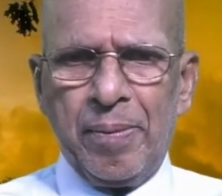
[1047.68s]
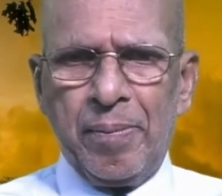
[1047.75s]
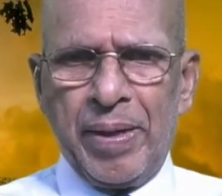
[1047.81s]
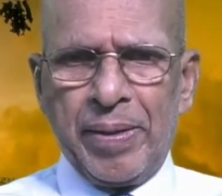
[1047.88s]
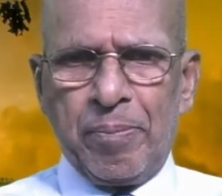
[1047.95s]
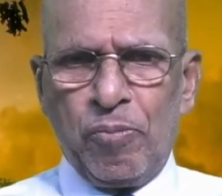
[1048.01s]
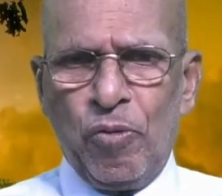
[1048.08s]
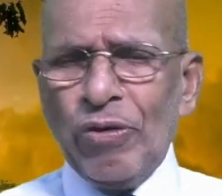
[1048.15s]

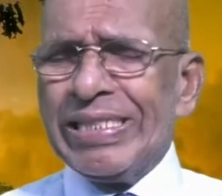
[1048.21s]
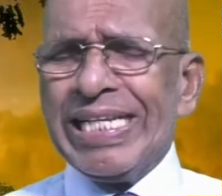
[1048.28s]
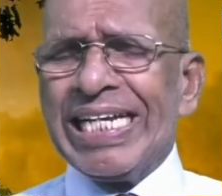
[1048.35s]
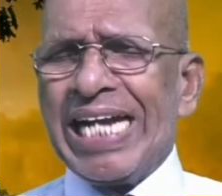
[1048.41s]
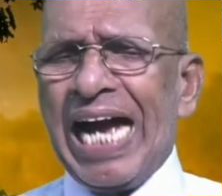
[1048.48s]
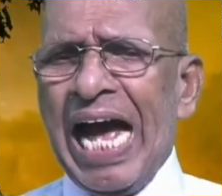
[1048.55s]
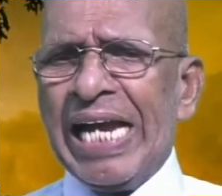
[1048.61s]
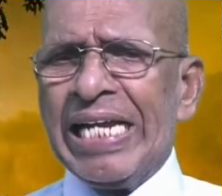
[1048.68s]
But
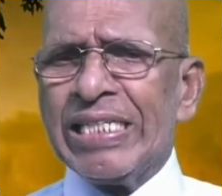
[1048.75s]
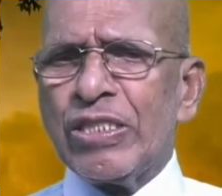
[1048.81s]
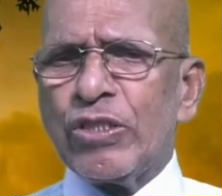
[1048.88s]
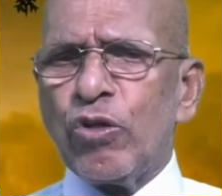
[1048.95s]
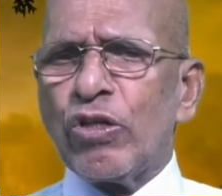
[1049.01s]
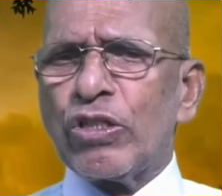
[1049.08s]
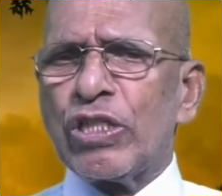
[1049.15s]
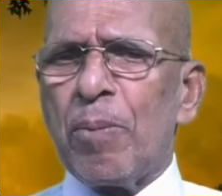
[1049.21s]
Mordecai
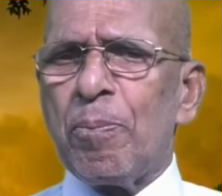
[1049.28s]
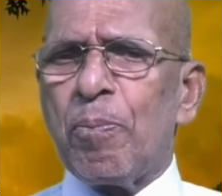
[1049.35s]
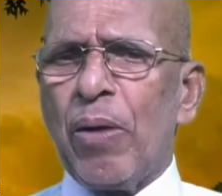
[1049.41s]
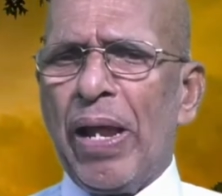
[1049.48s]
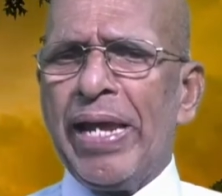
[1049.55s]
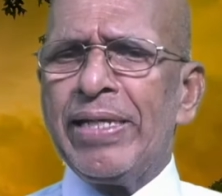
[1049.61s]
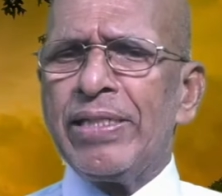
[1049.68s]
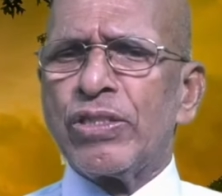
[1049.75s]
took the
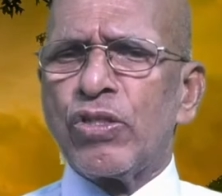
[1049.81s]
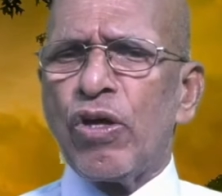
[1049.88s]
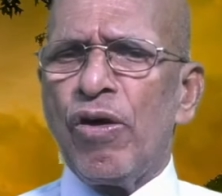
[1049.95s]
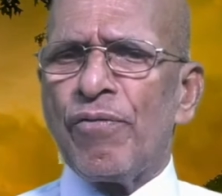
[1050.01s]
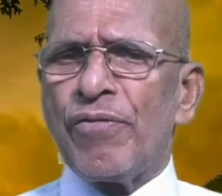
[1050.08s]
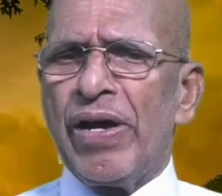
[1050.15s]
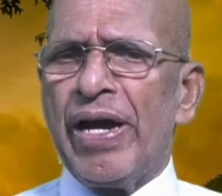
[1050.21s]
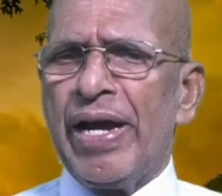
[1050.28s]
place
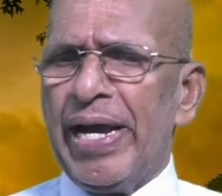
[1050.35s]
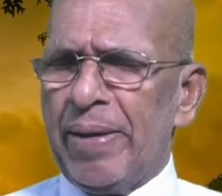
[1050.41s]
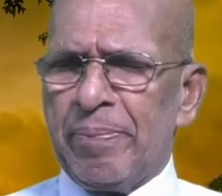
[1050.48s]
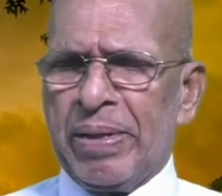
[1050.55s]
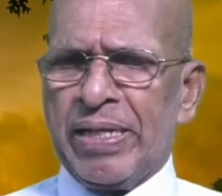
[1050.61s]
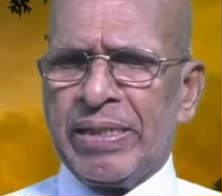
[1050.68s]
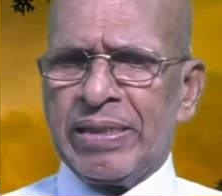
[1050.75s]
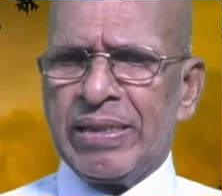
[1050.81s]
of
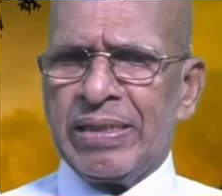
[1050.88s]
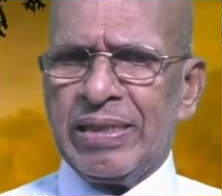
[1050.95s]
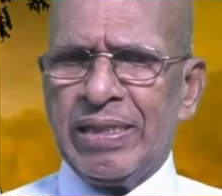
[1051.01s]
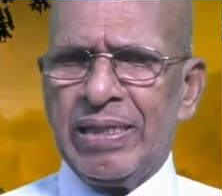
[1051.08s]
Haman